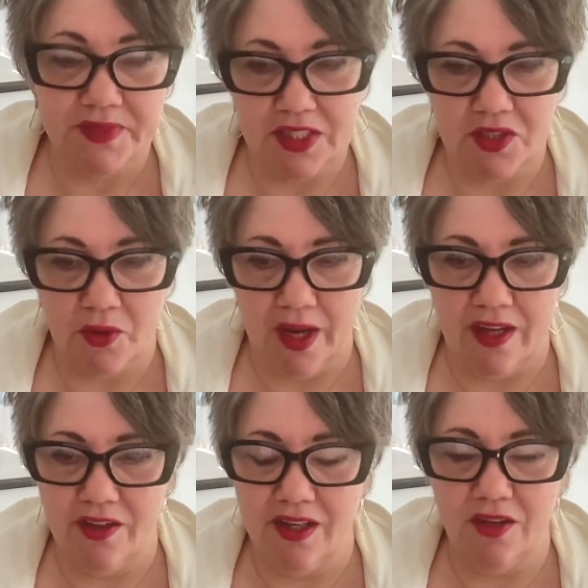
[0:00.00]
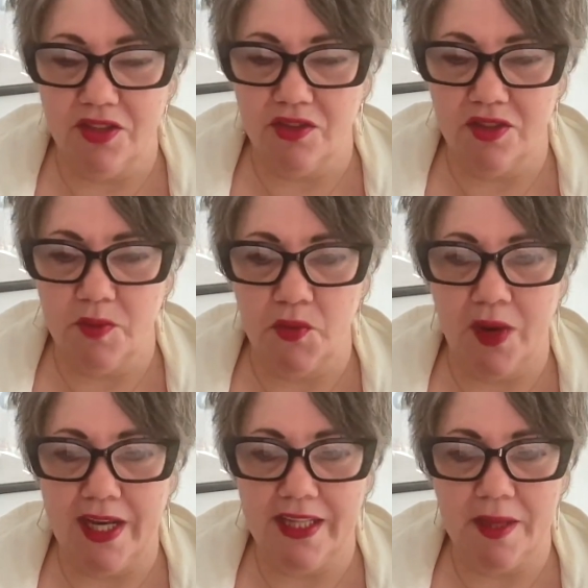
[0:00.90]
It's okay. You can also just be
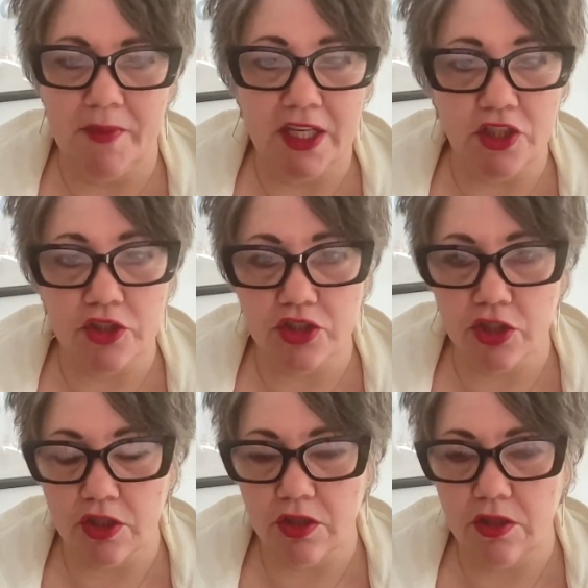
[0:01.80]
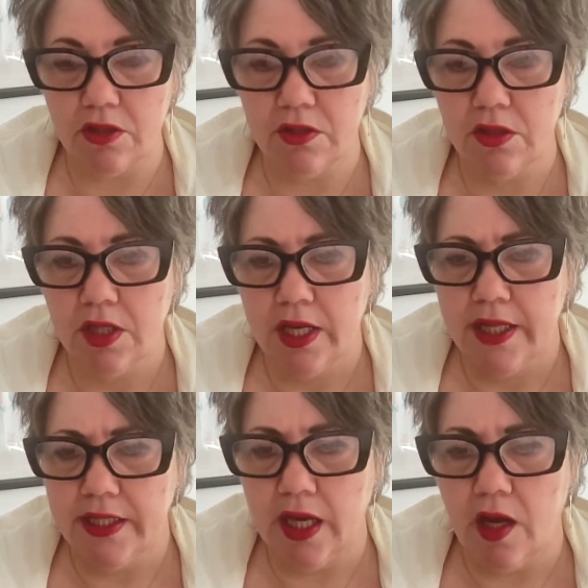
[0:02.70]
writing them in your journal.
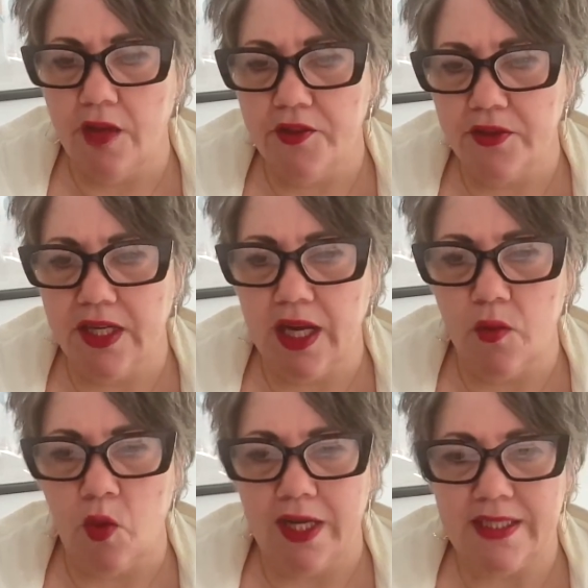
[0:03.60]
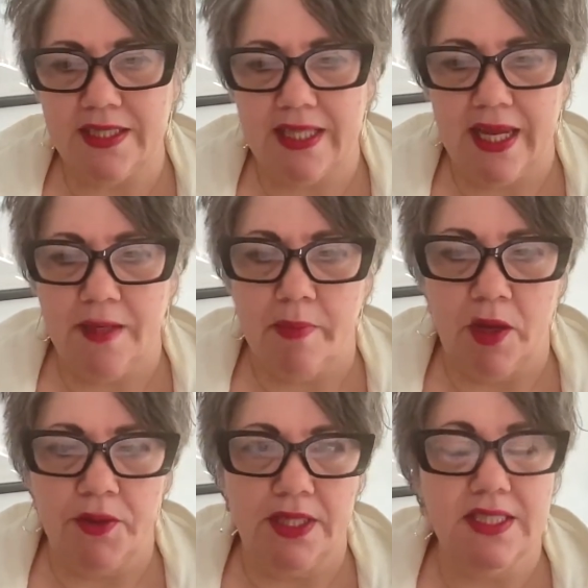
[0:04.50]
The other thing I want to say
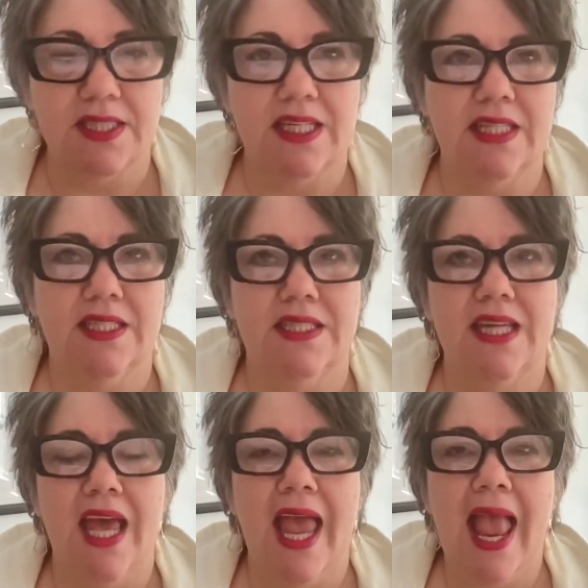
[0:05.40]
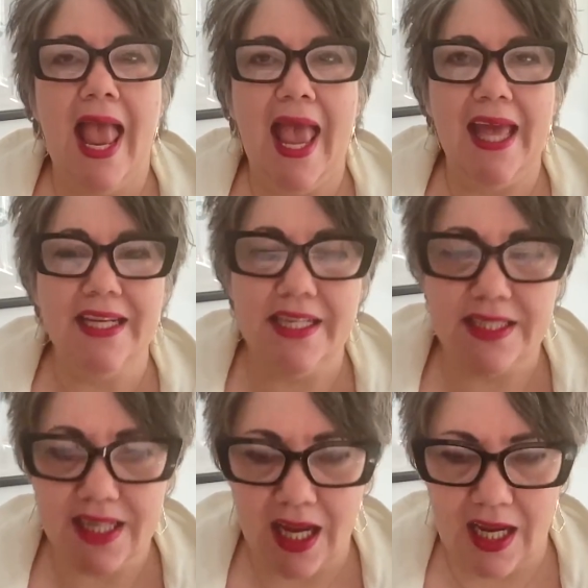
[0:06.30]
about this is
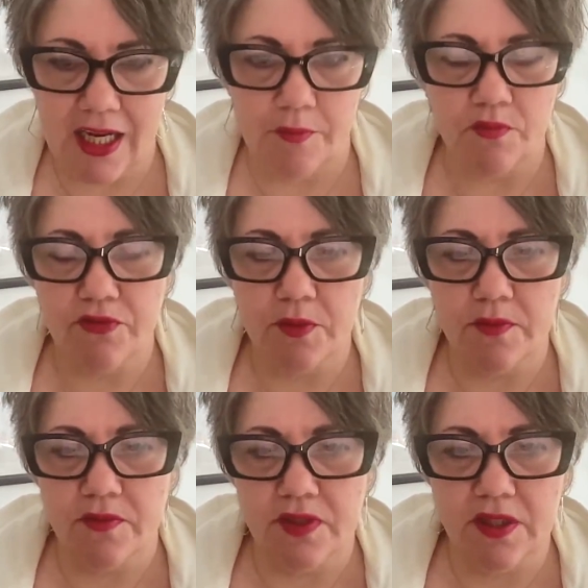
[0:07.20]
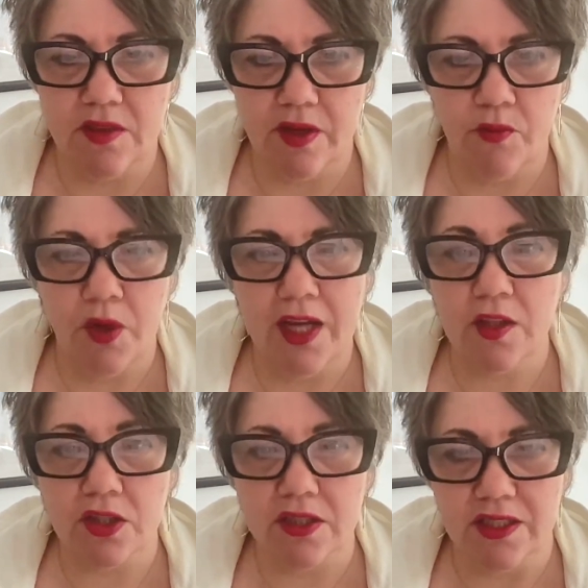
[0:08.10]
anytime, from what I
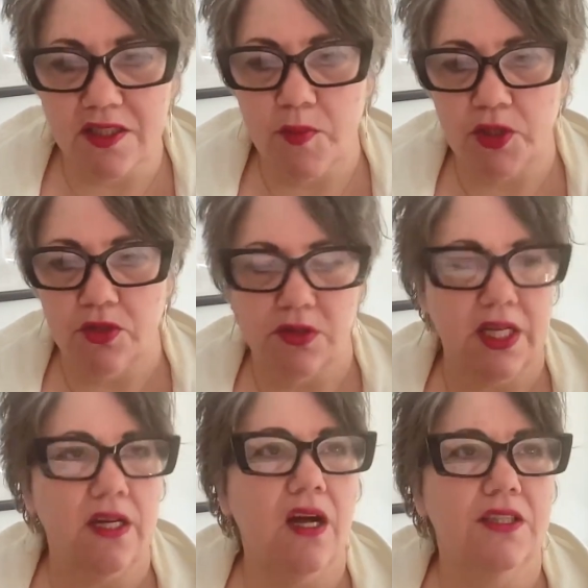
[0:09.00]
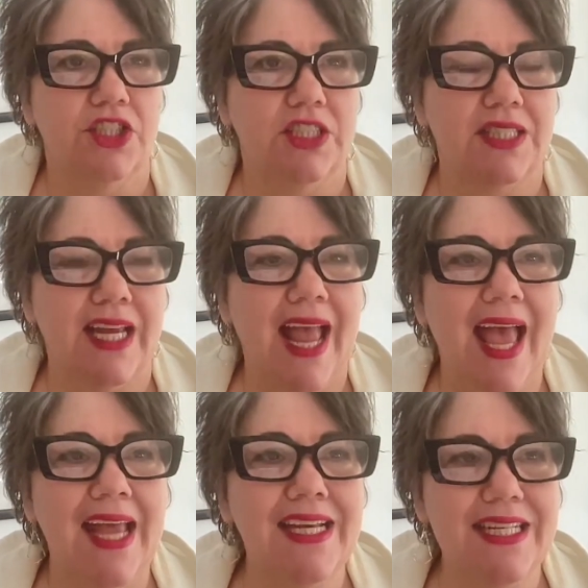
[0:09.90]
learned in spiritual psychology, is like
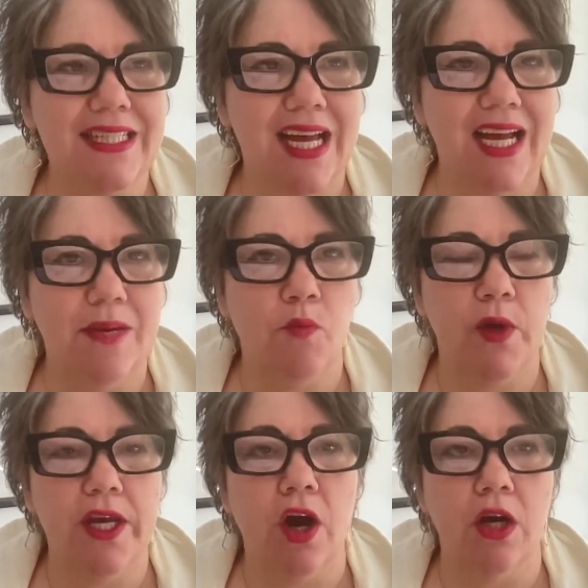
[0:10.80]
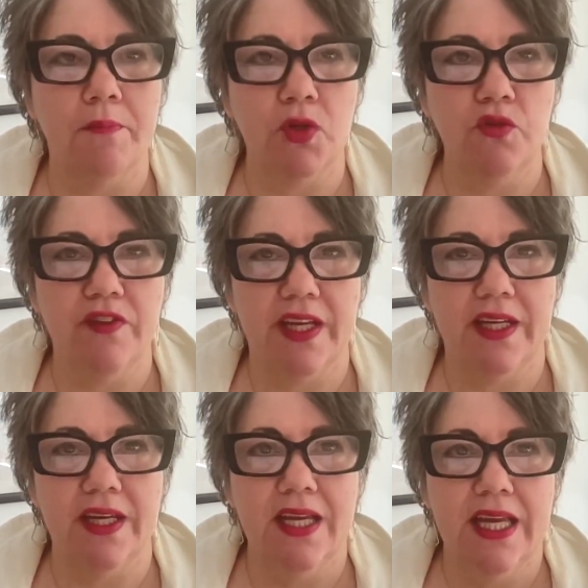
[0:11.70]
anytime we are
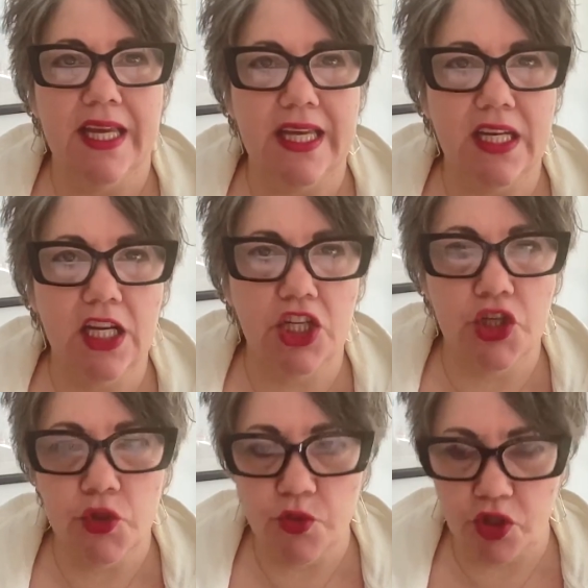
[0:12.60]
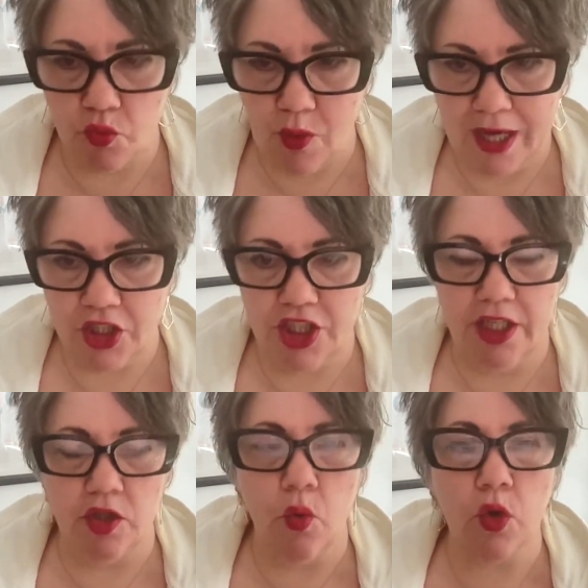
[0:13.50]
moving in a new
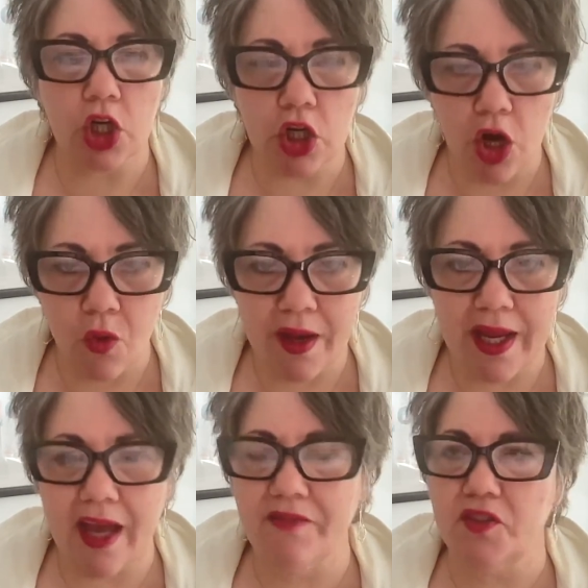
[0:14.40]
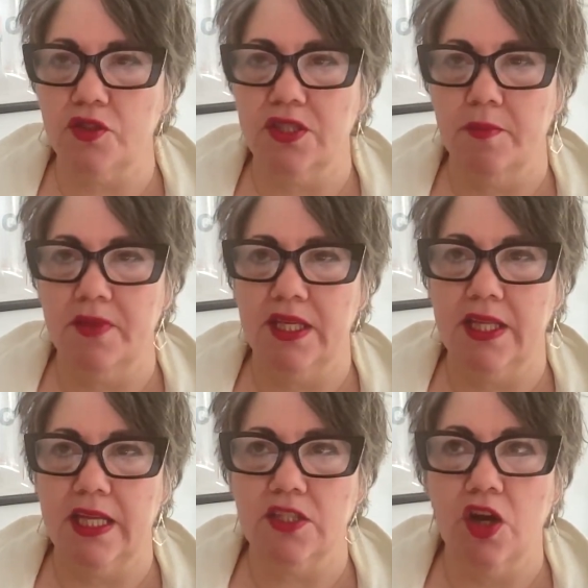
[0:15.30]
direction or going after
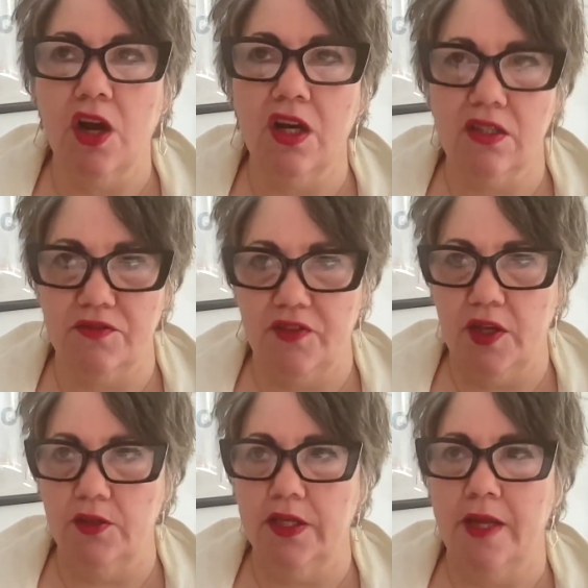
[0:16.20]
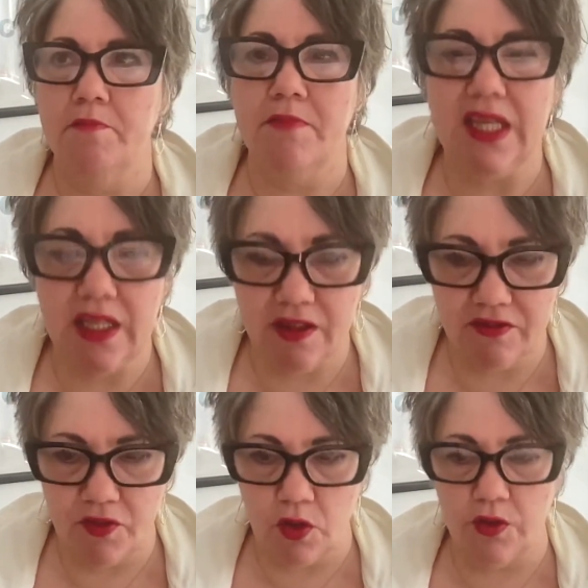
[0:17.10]
something that's heartfelt and
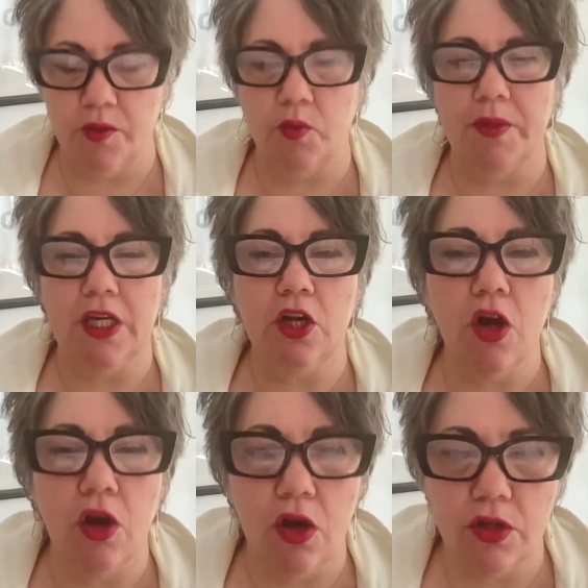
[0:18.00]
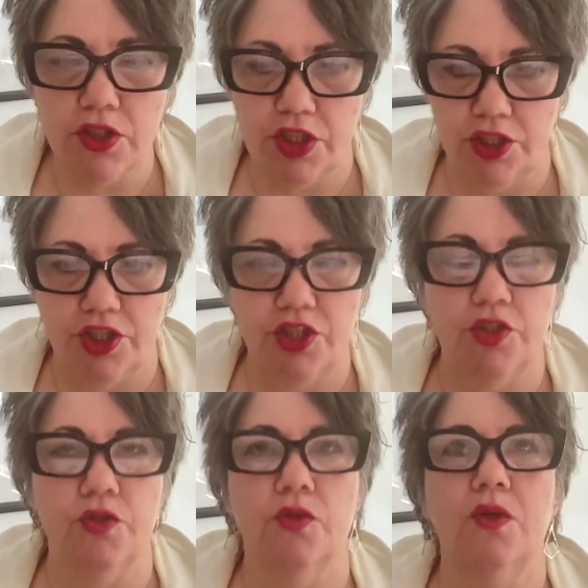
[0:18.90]
meaningful that we're being called to
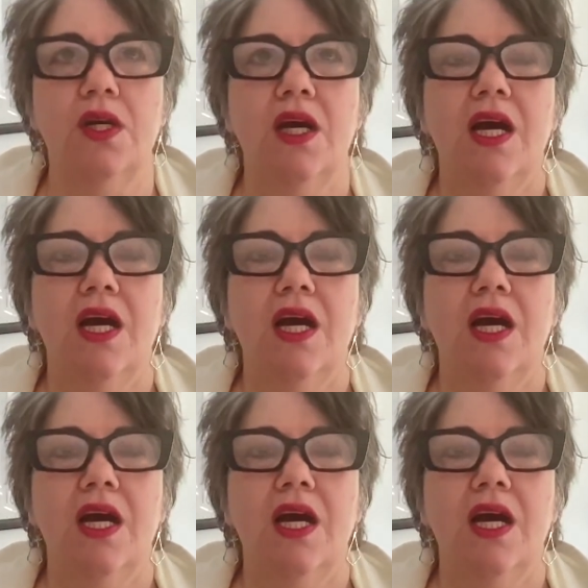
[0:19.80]
do,